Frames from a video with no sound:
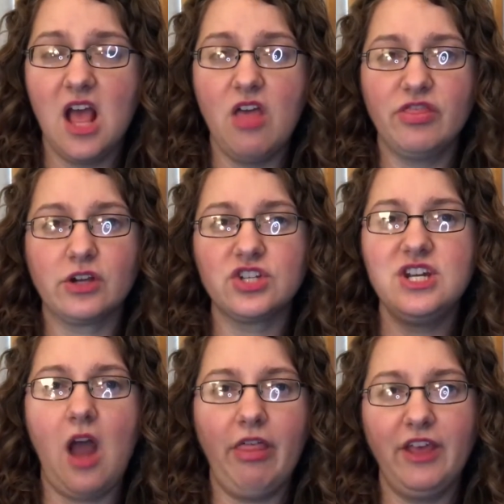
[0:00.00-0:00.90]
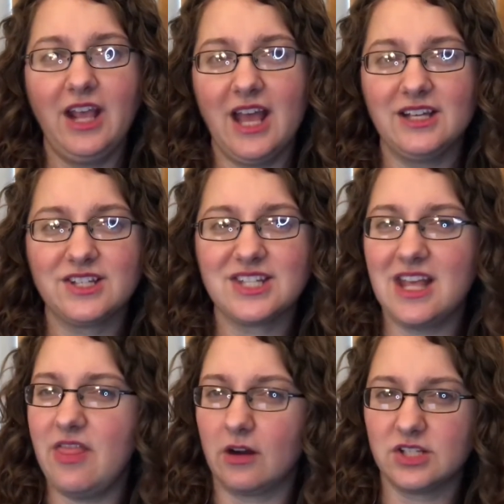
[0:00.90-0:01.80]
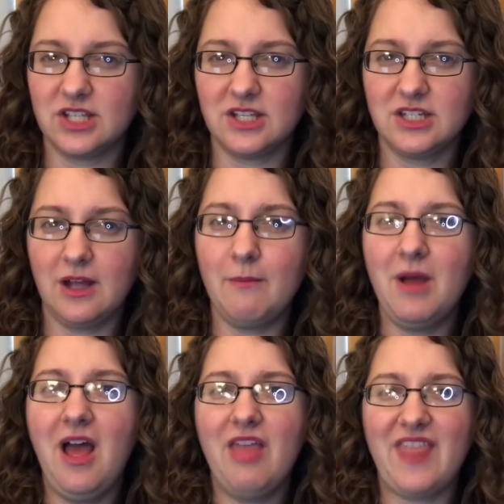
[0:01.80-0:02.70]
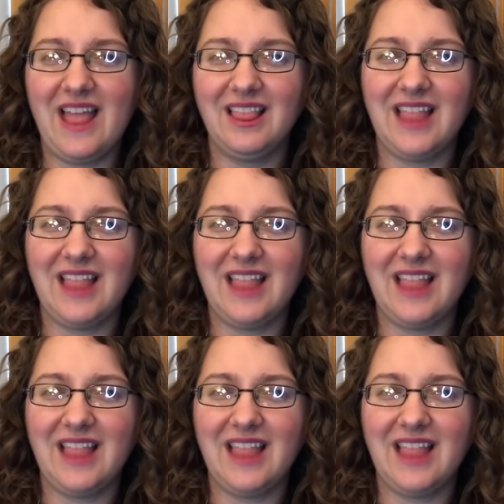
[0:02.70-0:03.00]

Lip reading: there's nothing else in their system that